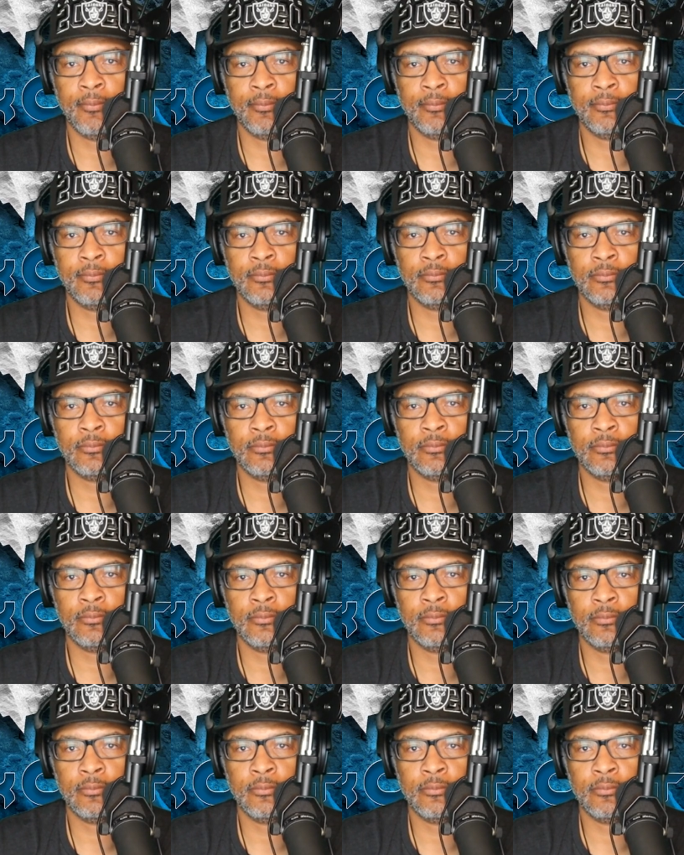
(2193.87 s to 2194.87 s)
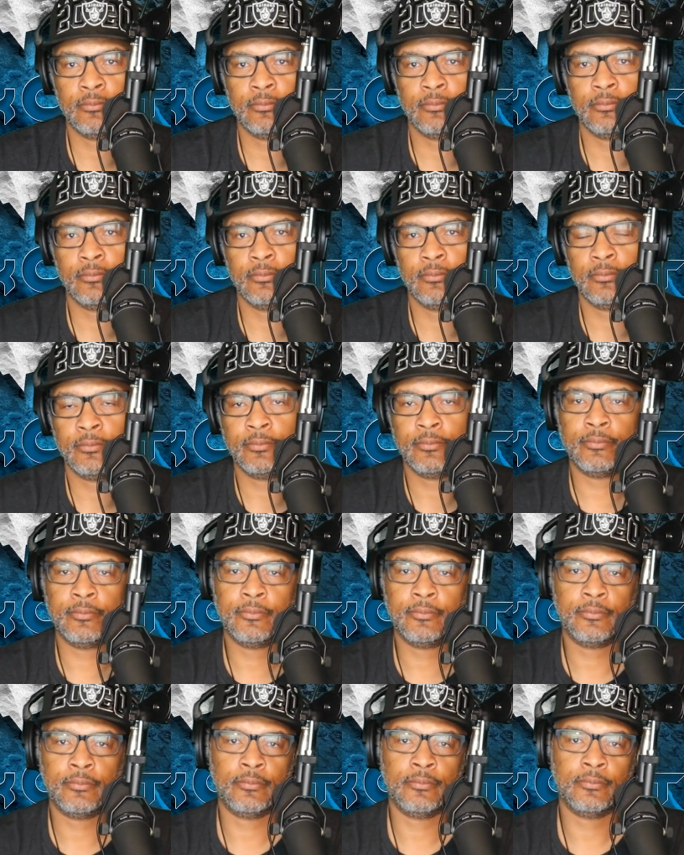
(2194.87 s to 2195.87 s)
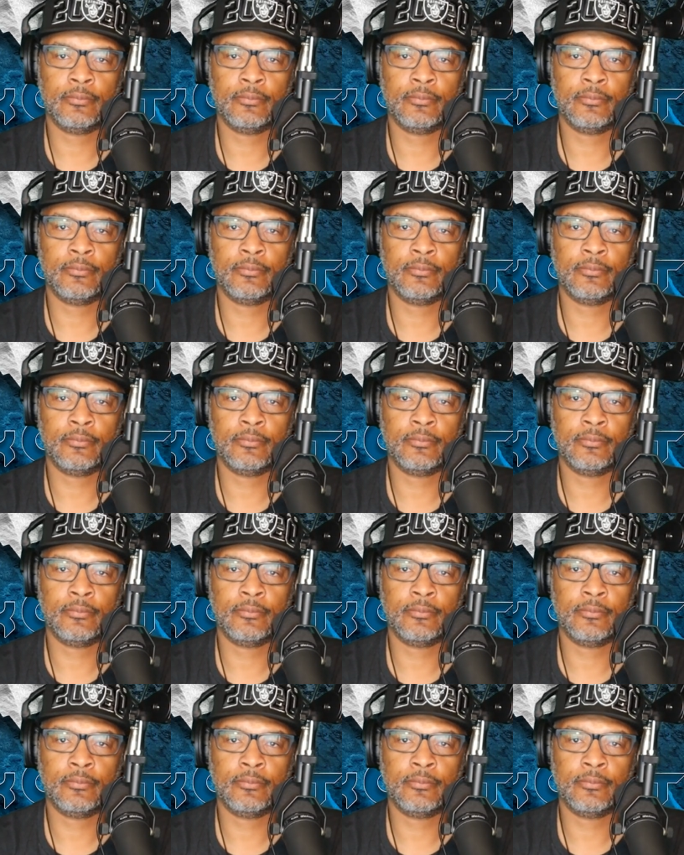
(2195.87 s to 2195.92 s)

(silence)